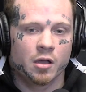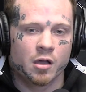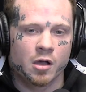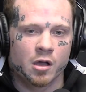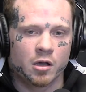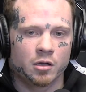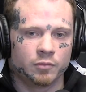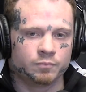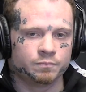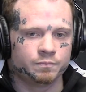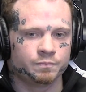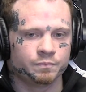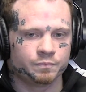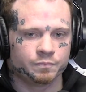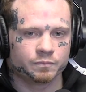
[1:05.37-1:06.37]

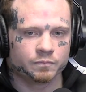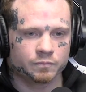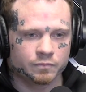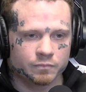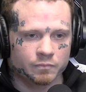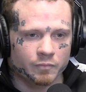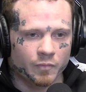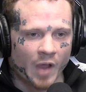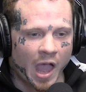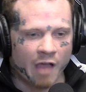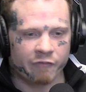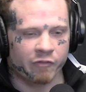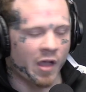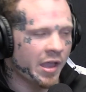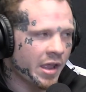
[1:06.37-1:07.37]
Um, I
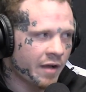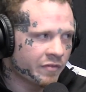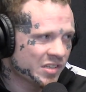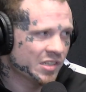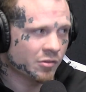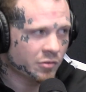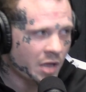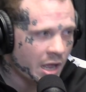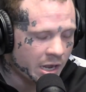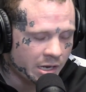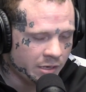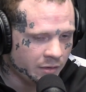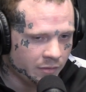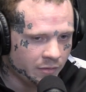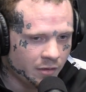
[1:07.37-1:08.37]
fly every single day.